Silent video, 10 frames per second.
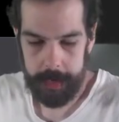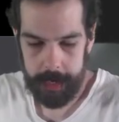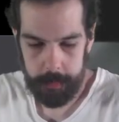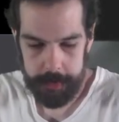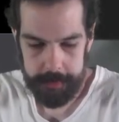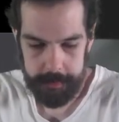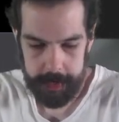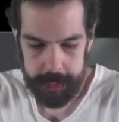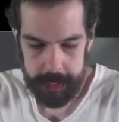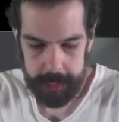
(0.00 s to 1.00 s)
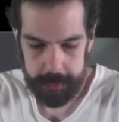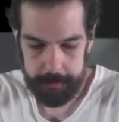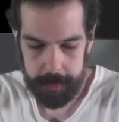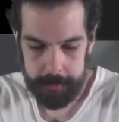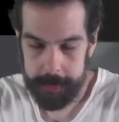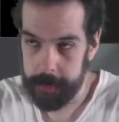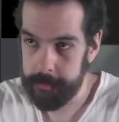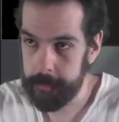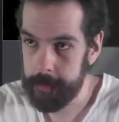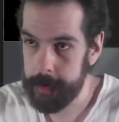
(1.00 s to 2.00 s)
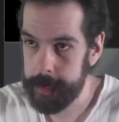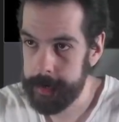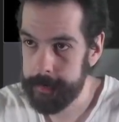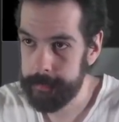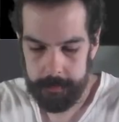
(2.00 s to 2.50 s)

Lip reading: And we create a public override